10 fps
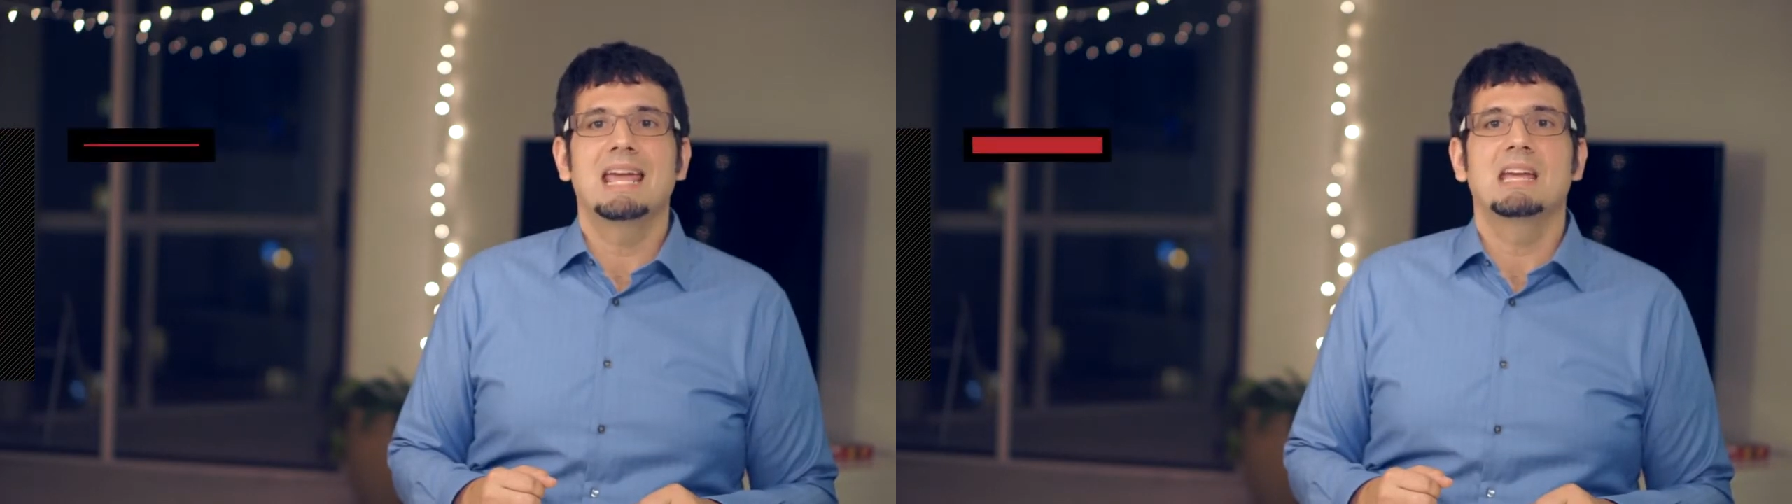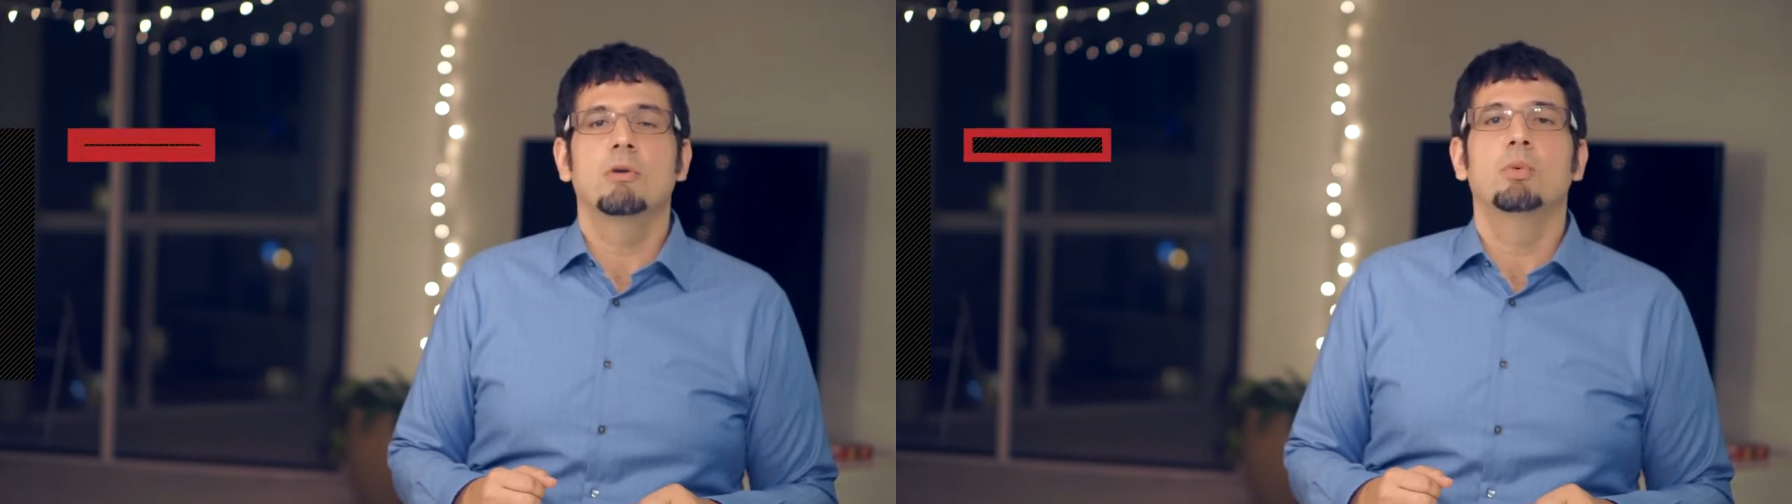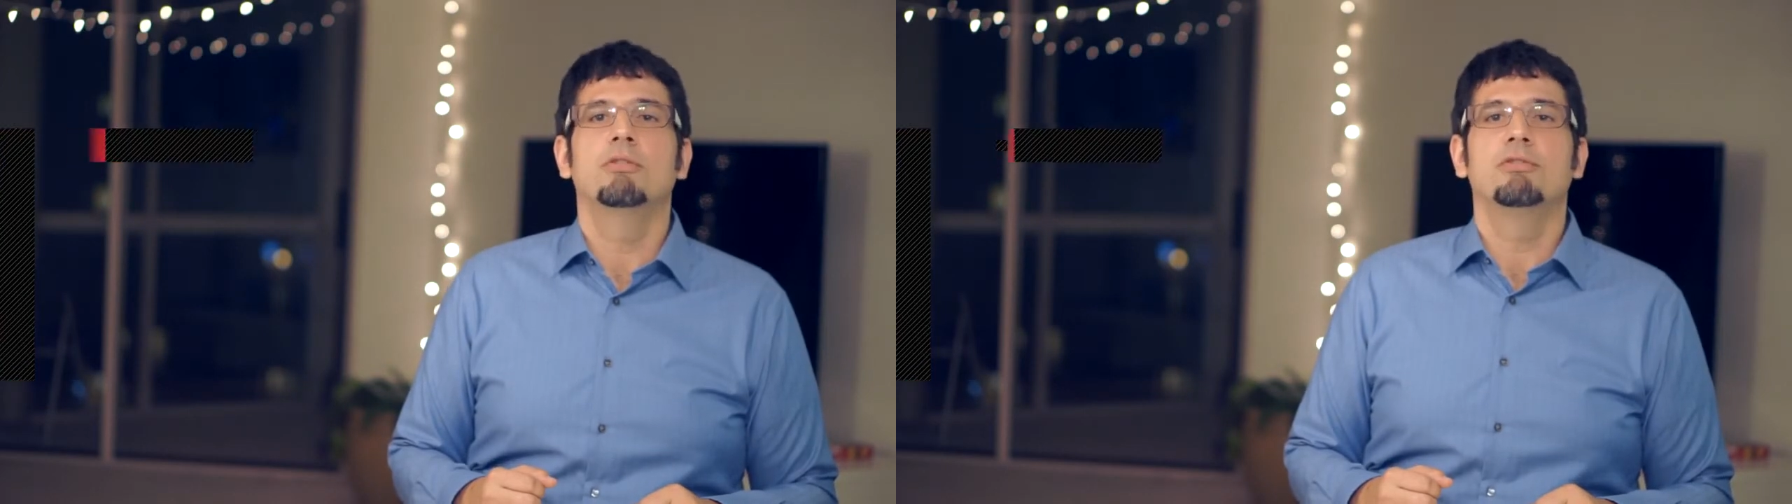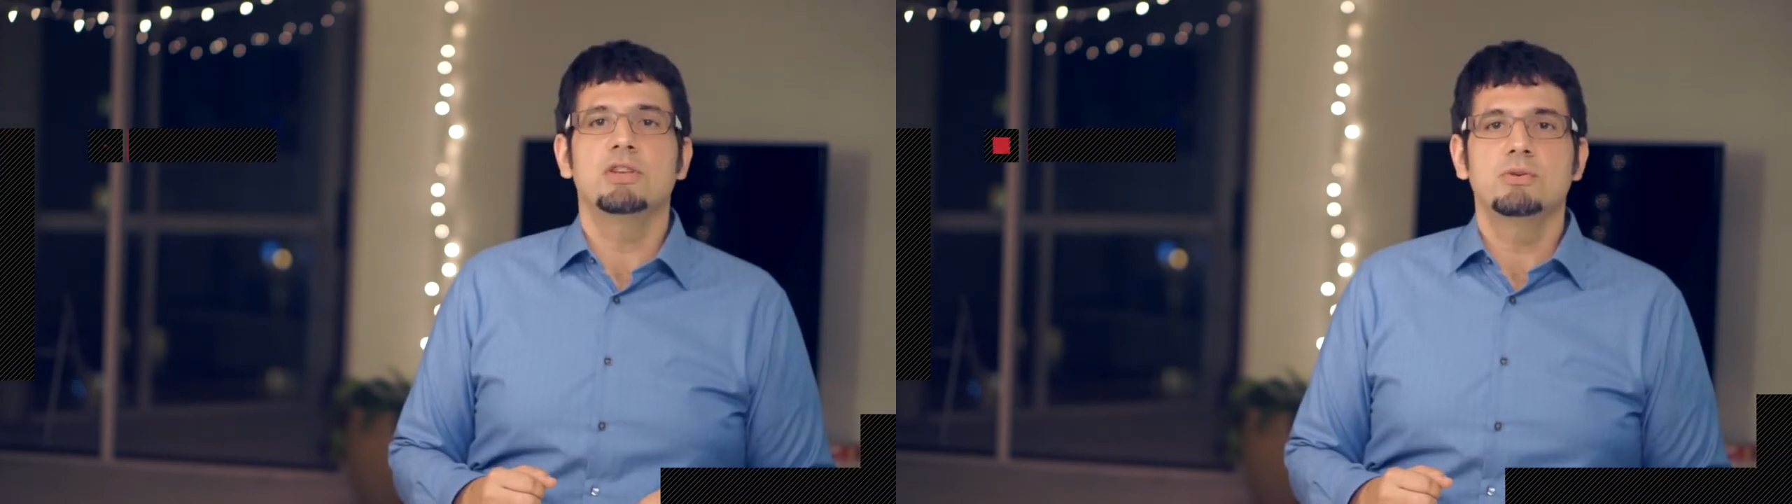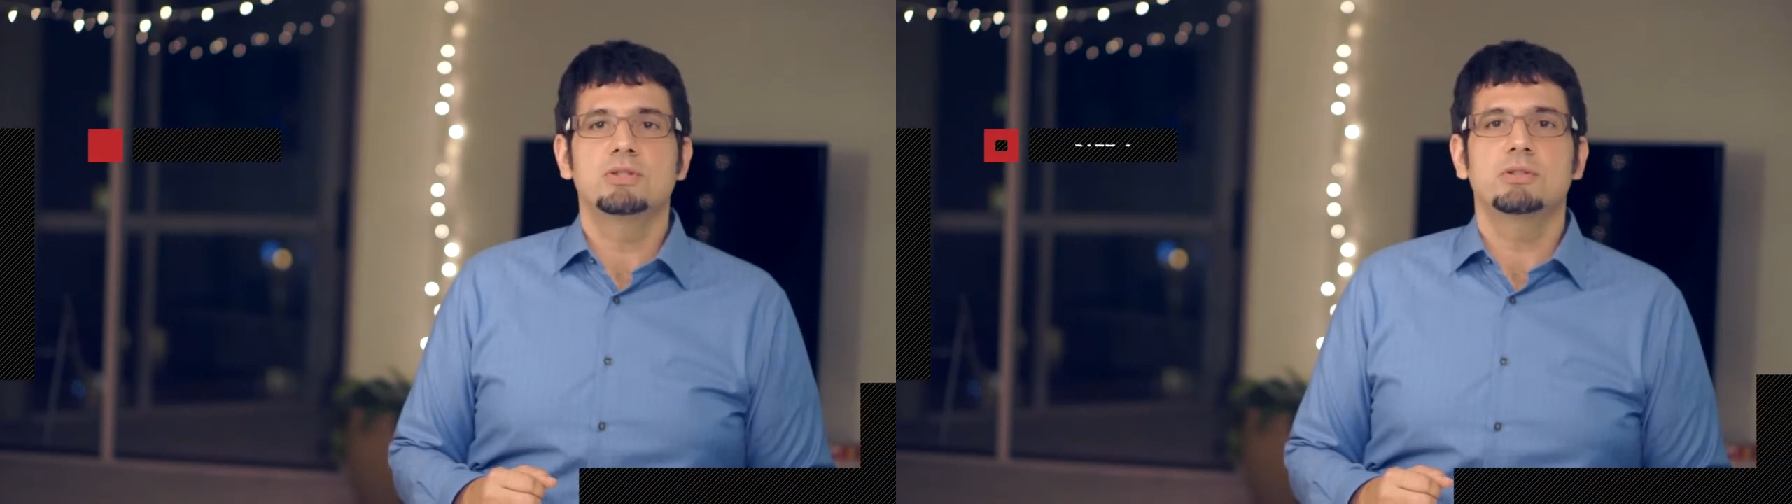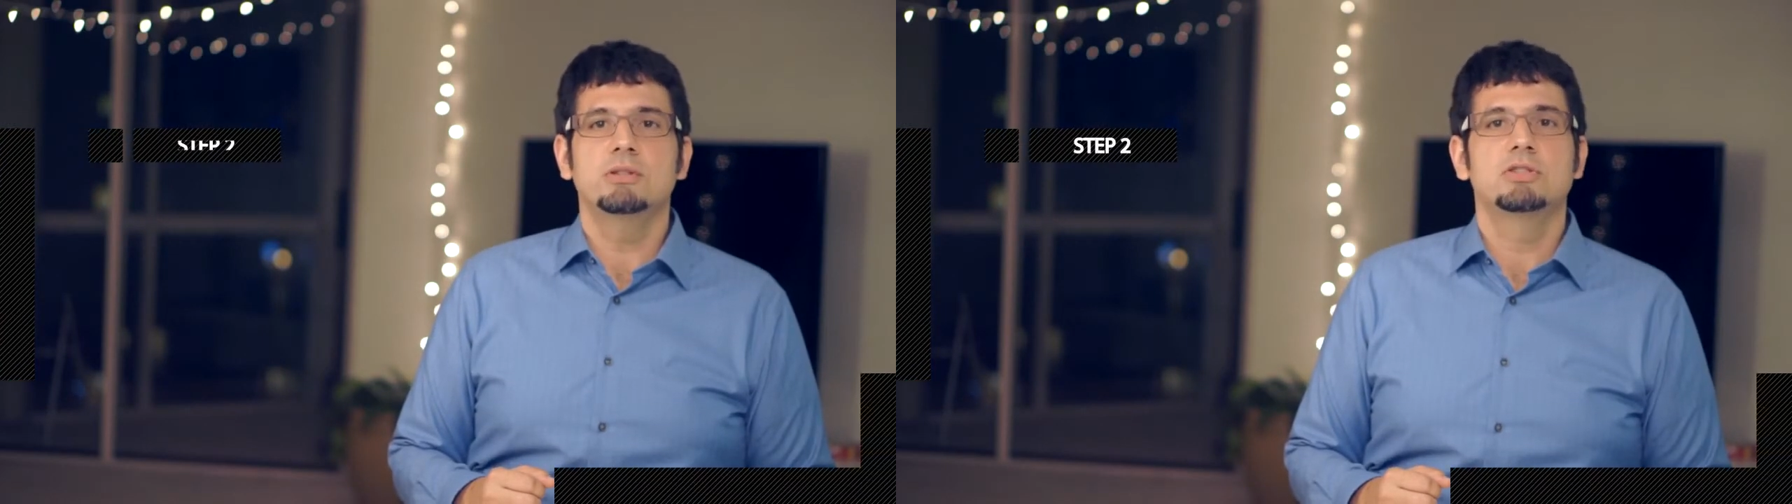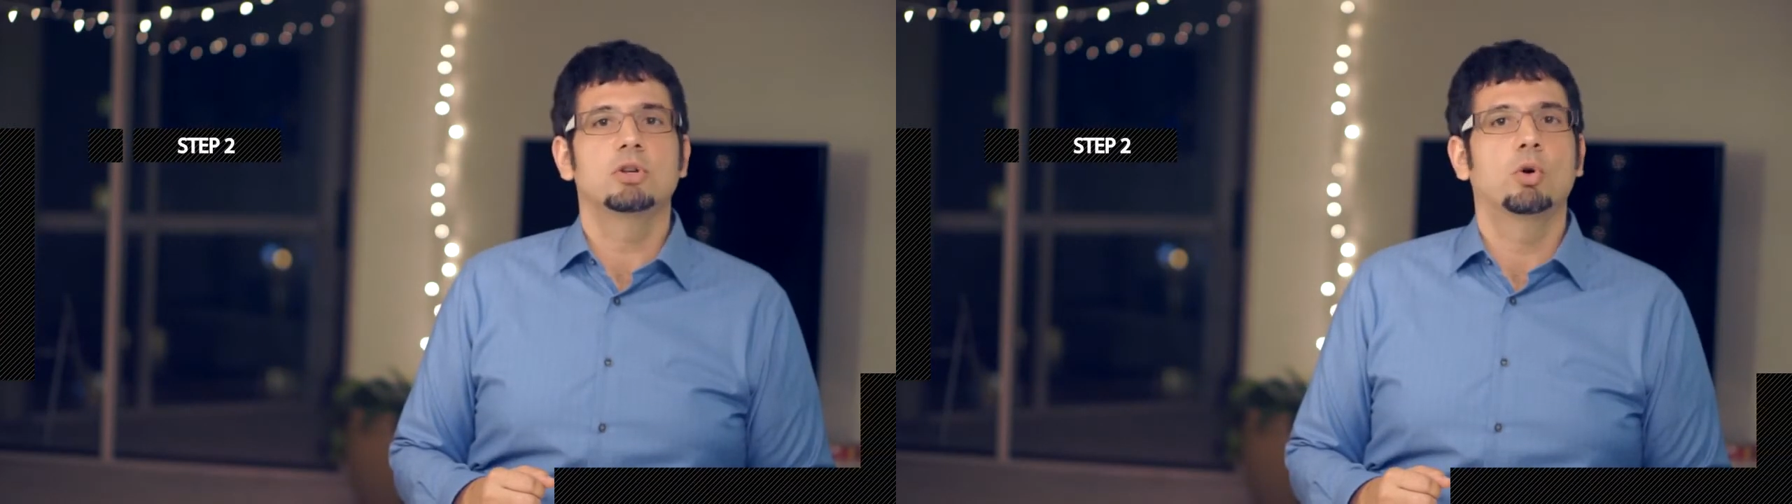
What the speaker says: a refusal to